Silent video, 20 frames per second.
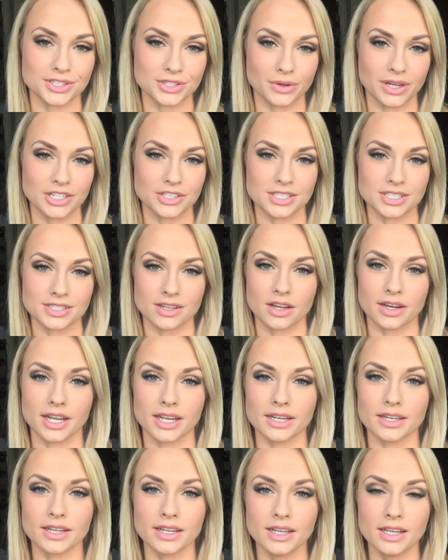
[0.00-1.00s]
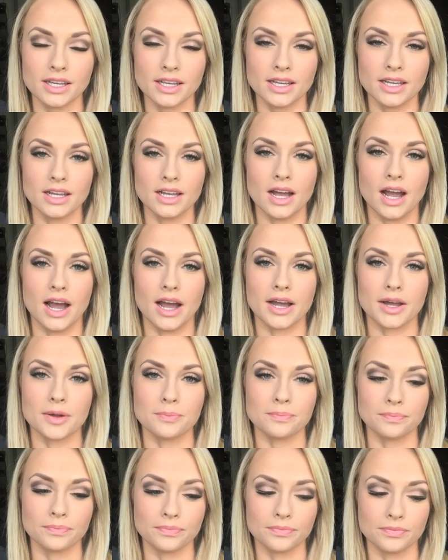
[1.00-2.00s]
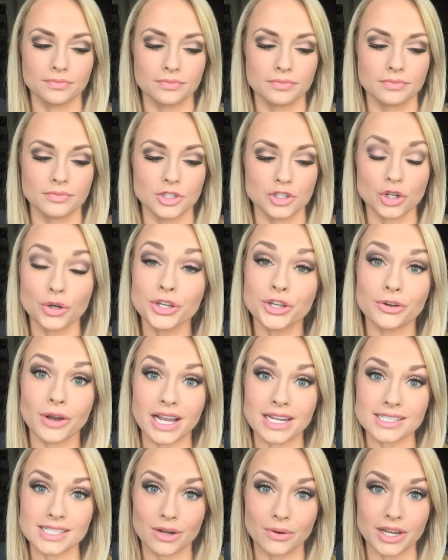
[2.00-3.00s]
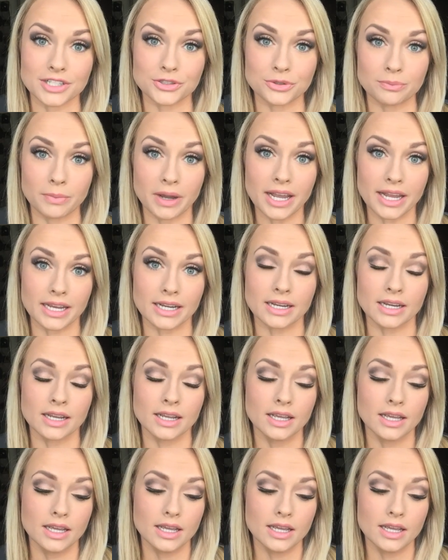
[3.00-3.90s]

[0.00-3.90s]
so I just thought I'd show you guys how I do mine.